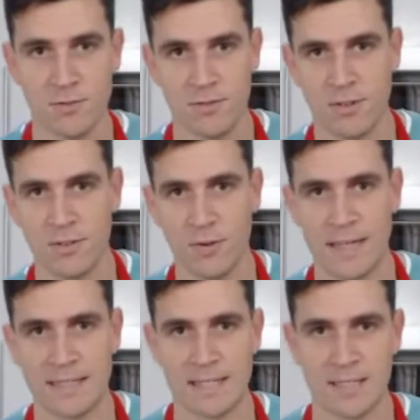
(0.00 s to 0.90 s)
on the
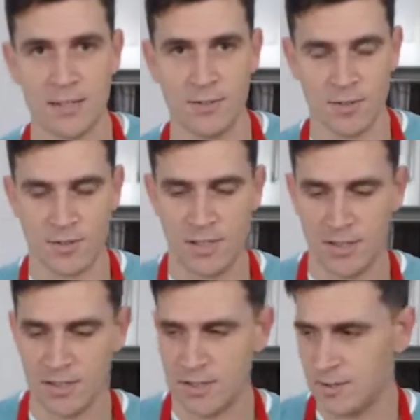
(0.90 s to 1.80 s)
right-hand side of your screen, you're
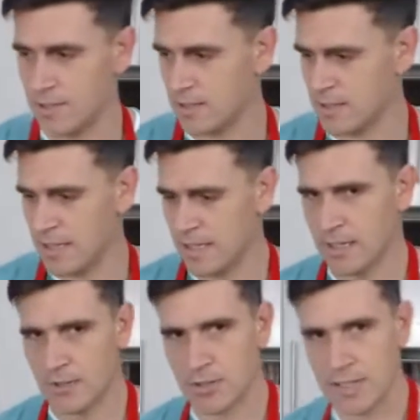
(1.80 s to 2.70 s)
going to see all that.
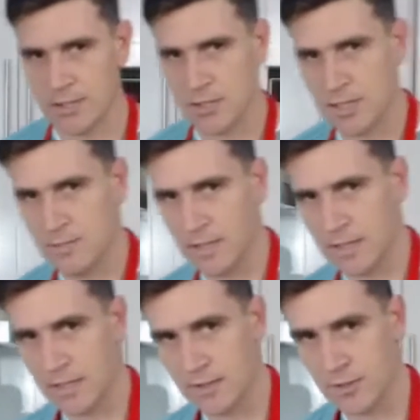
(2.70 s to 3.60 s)
You can actually leave that
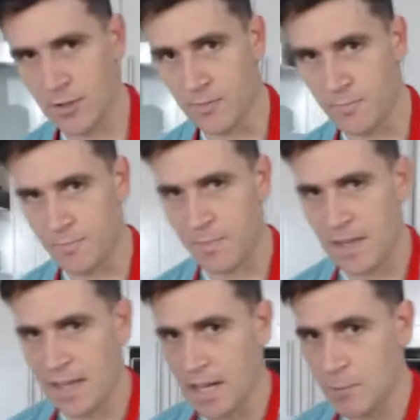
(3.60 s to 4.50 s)
there. So
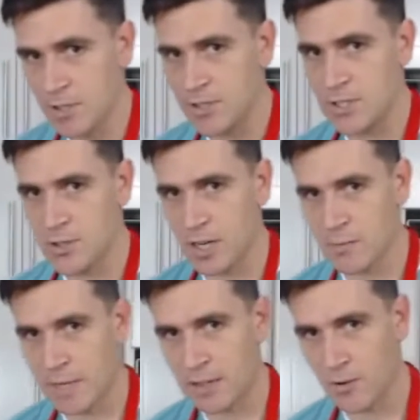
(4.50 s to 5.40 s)
I'm going to teach you how to
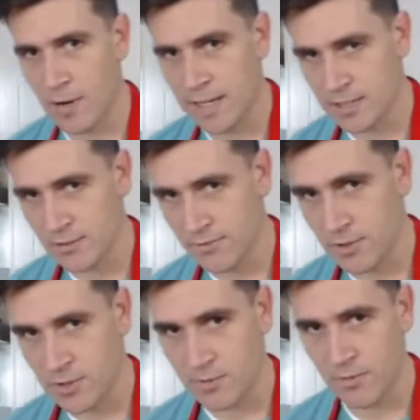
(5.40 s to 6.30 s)
make the raita
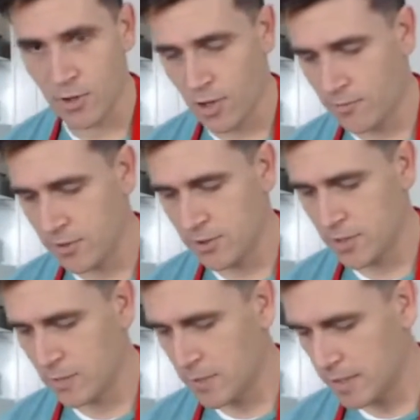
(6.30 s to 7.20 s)
first. We've got half a
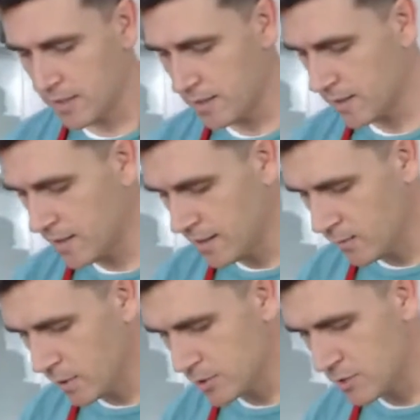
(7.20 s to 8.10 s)
cucumber here.
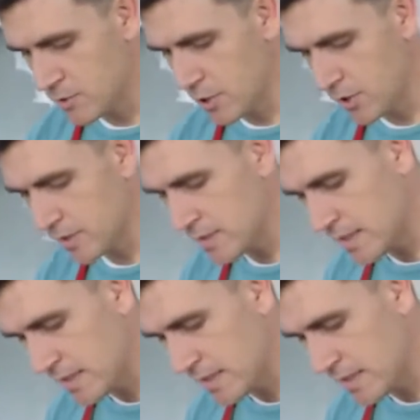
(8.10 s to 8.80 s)
We've got some yogurt, and